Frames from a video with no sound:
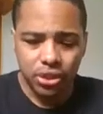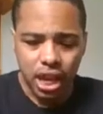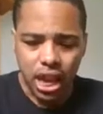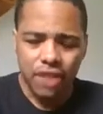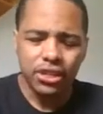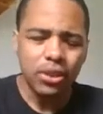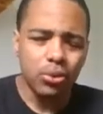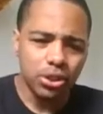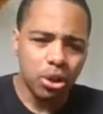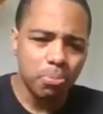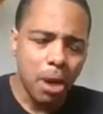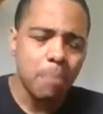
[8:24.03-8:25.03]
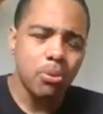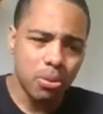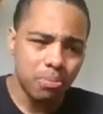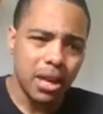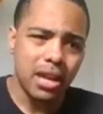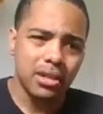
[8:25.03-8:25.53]
that I think was on Popcorn
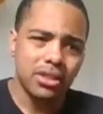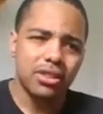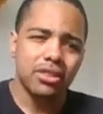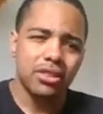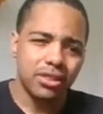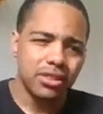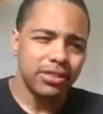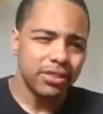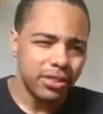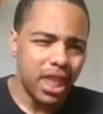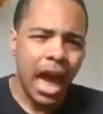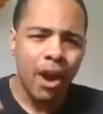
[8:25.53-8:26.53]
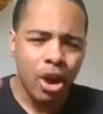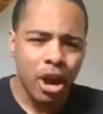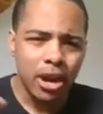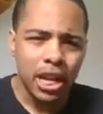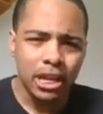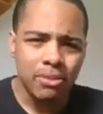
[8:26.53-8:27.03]
Planet. Now
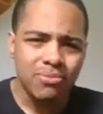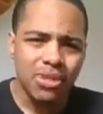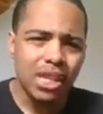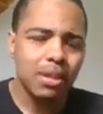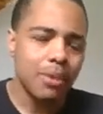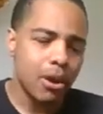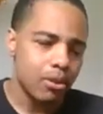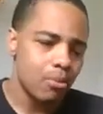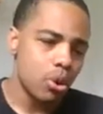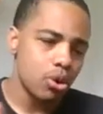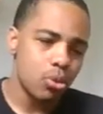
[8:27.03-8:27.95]
I am thinking about it more.